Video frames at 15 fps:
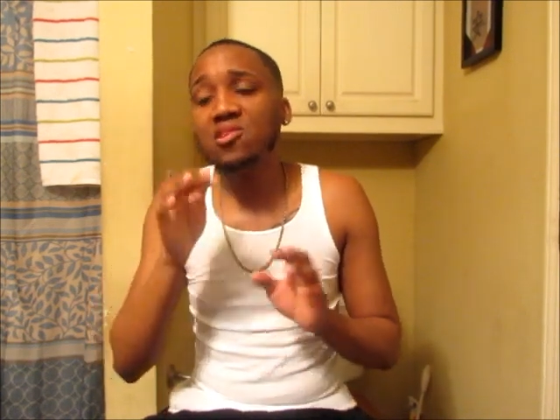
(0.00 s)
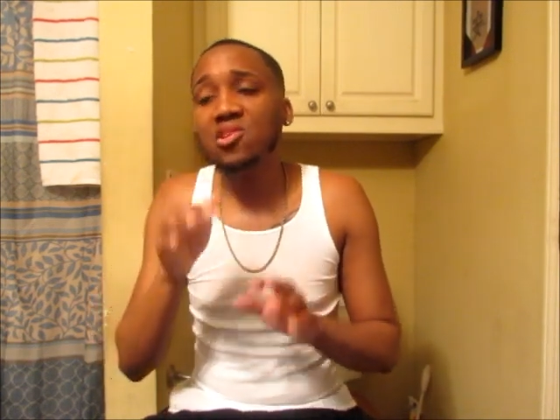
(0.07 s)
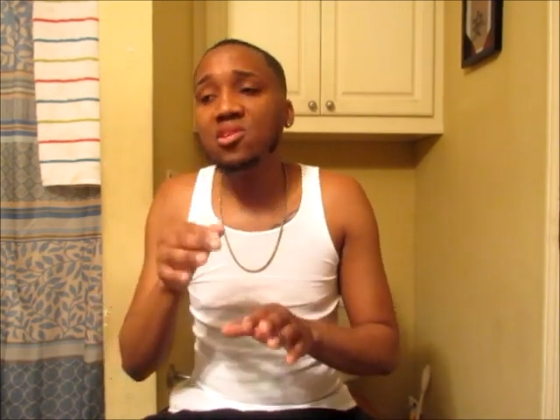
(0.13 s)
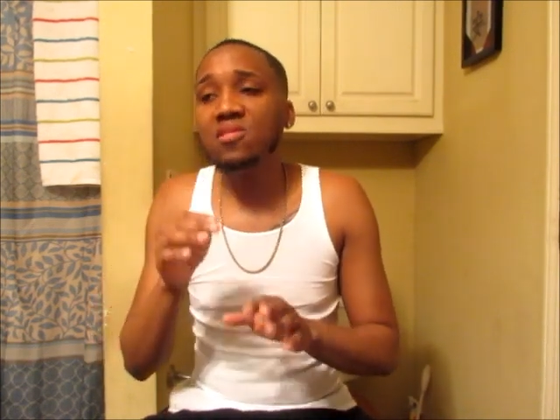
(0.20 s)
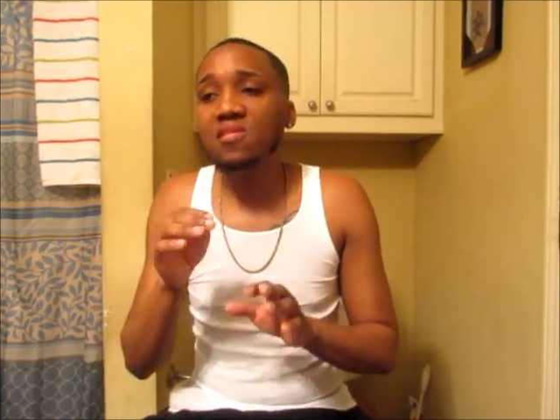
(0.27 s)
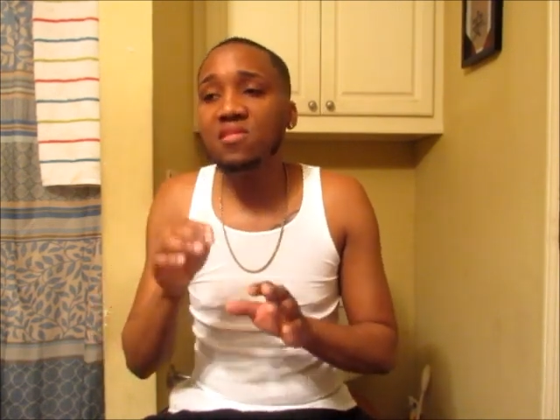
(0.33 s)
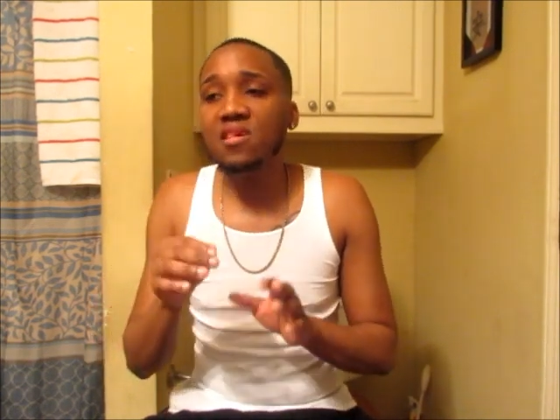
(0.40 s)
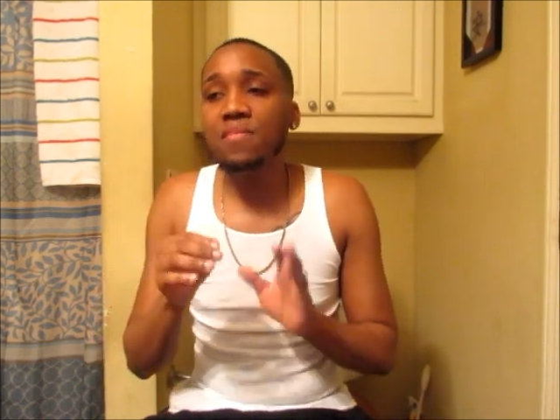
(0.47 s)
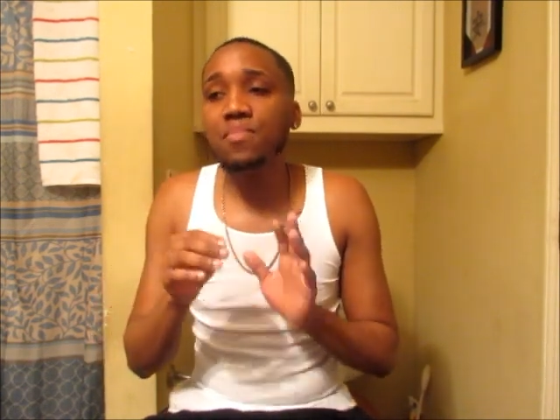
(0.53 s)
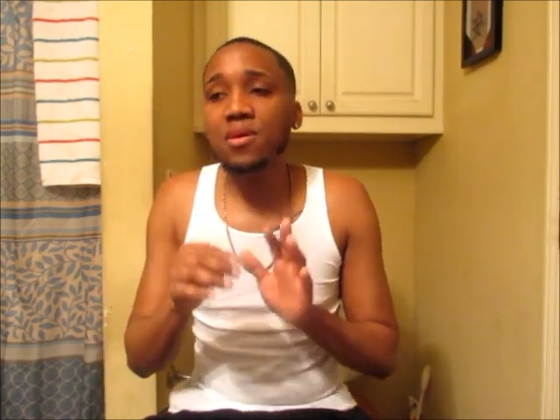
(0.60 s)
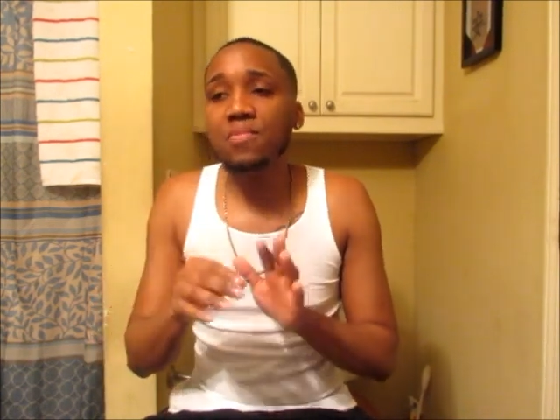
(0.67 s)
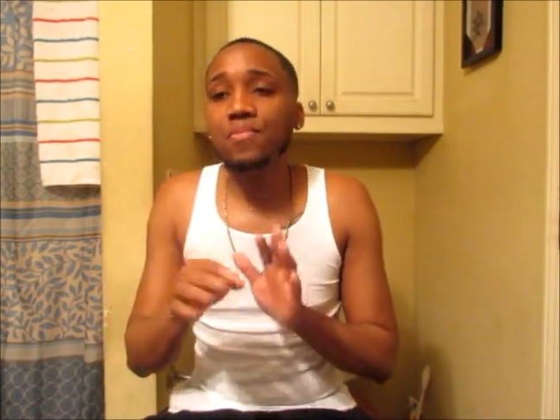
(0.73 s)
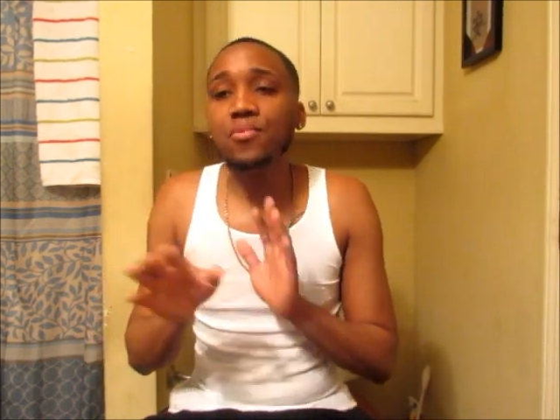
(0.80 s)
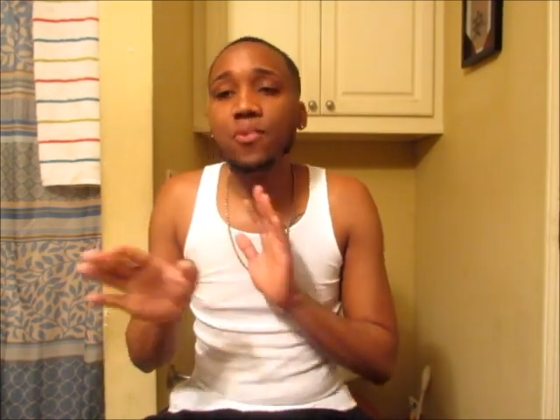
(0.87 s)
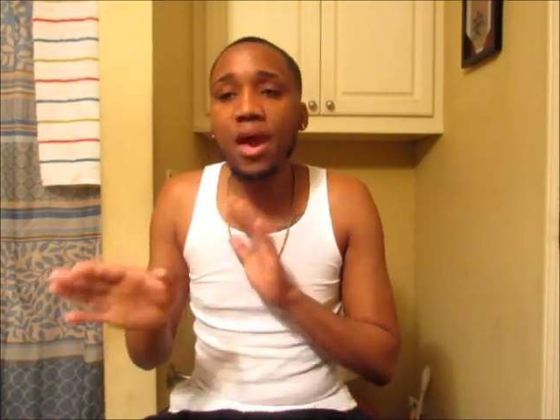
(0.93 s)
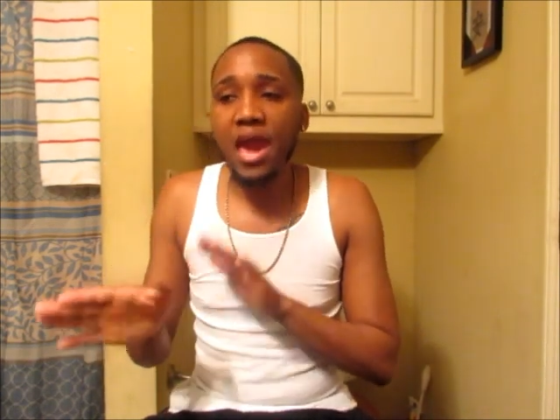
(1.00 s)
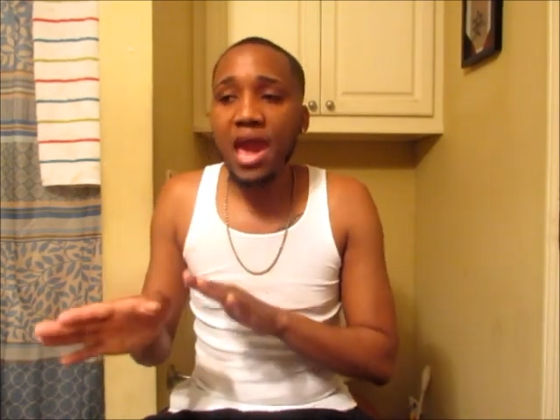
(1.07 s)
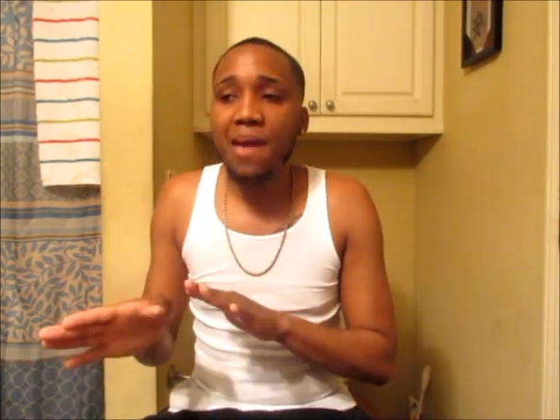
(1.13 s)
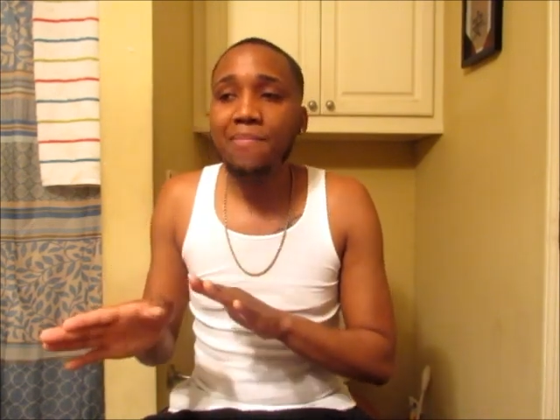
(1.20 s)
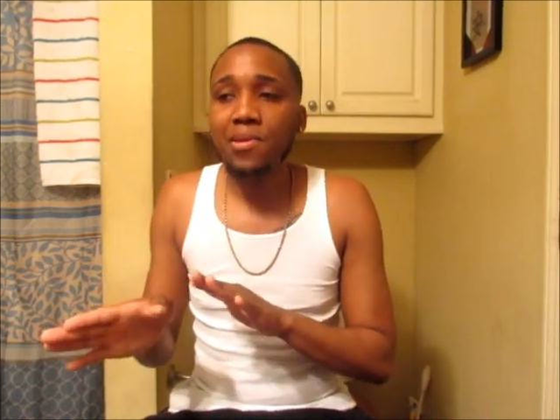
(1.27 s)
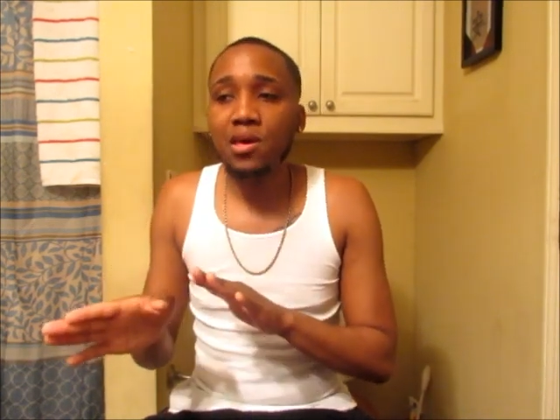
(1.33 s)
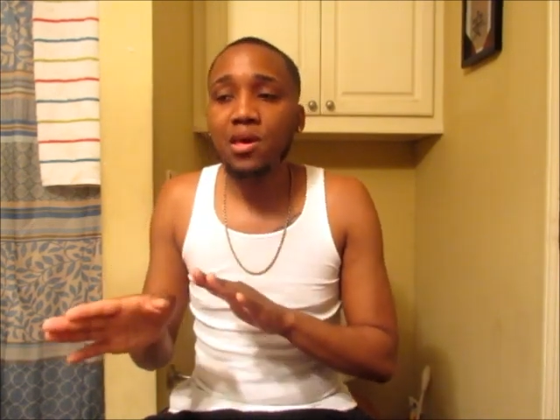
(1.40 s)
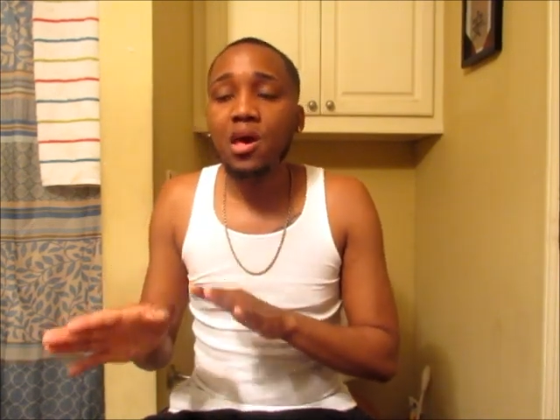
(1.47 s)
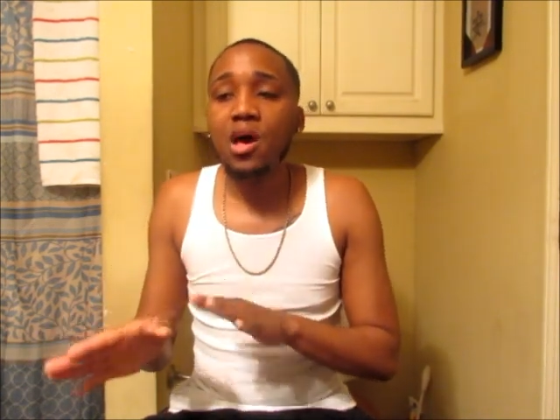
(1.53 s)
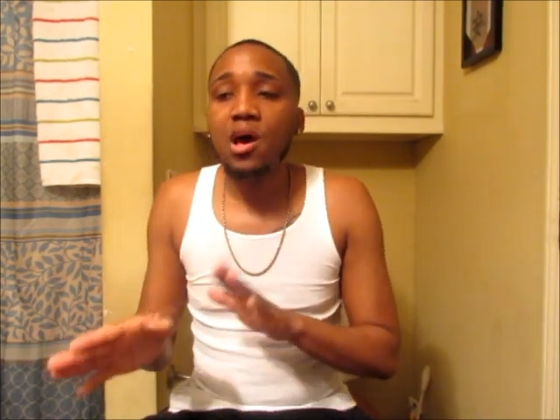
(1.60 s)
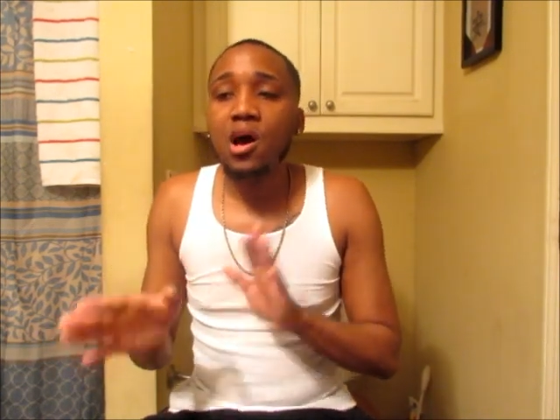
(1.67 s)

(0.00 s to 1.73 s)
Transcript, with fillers: good to see people happy.